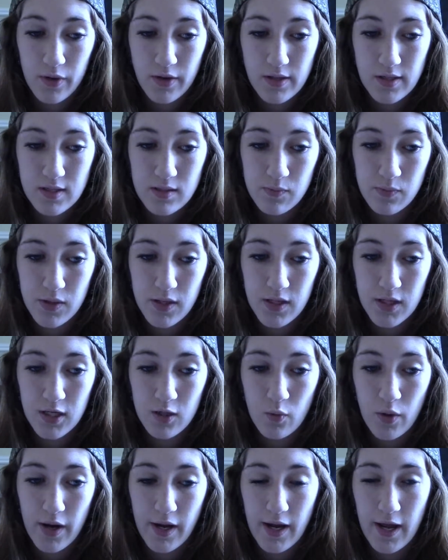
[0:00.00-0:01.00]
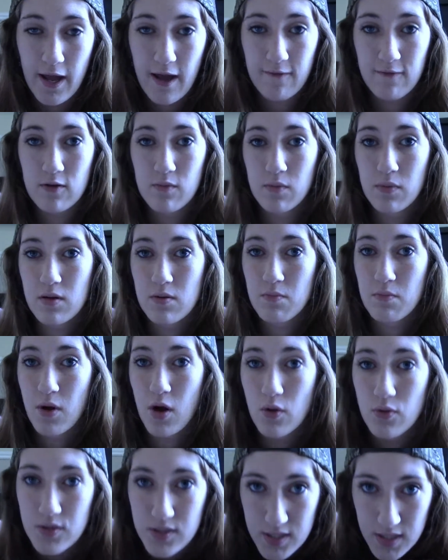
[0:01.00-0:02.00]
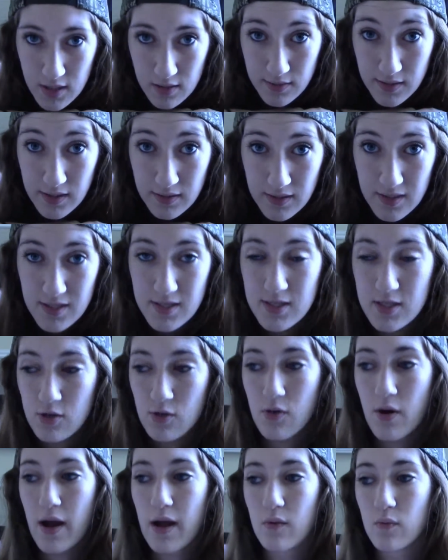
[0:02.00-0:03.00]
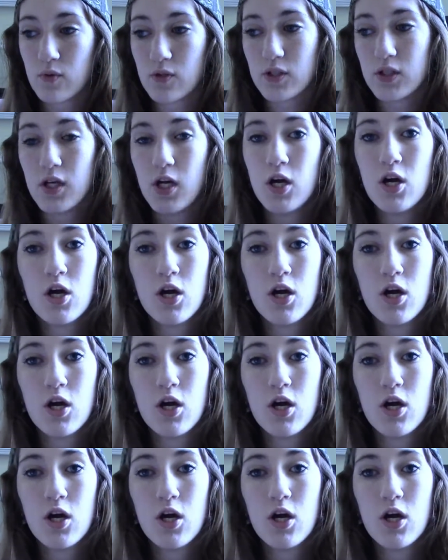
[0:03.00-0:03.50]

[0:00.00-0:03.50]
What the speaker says: explaining why I haven't been posting lately, so I will